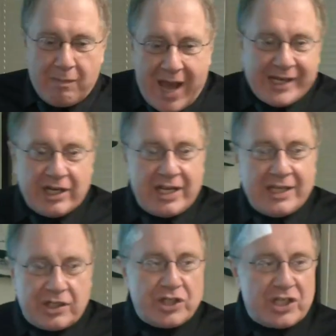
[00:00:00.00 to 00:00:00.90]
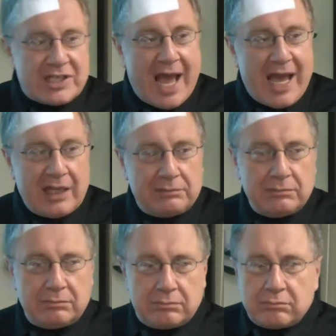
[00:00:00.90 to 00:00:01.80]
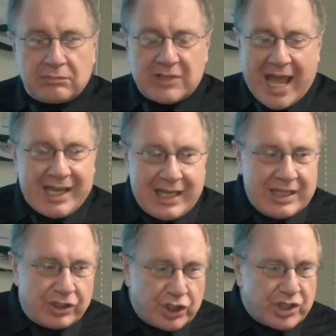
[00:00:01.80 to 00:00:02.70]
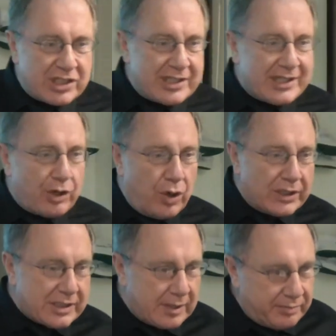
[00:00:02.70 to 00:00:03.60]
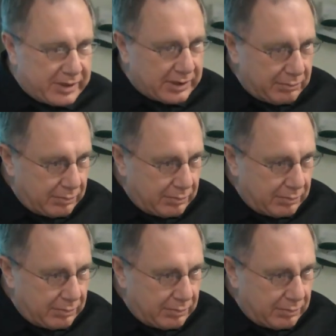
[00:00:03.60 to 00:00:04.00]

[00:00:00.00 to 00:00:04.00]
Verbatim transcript: Binary integers are like integers is a concept